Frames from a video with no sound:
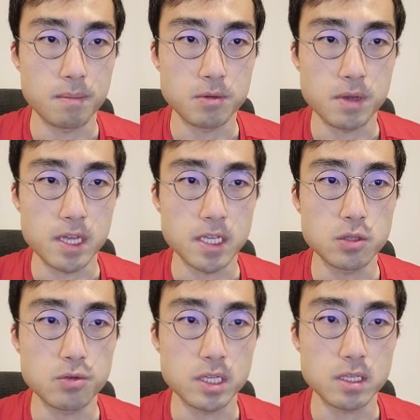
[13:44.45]
between these
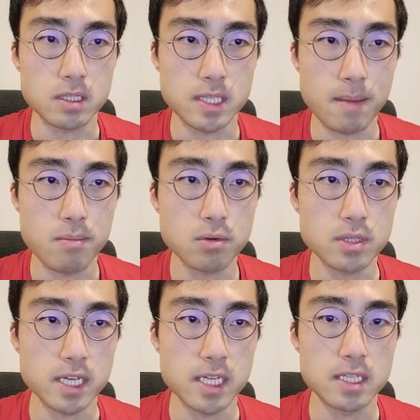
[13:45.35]
two
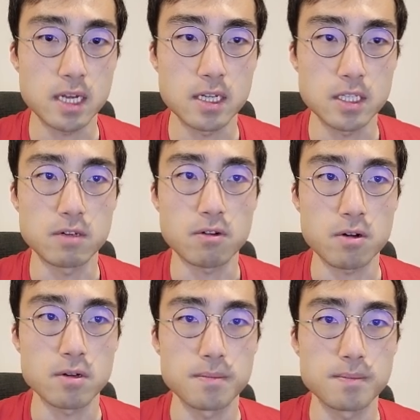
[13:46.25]
samples is 0.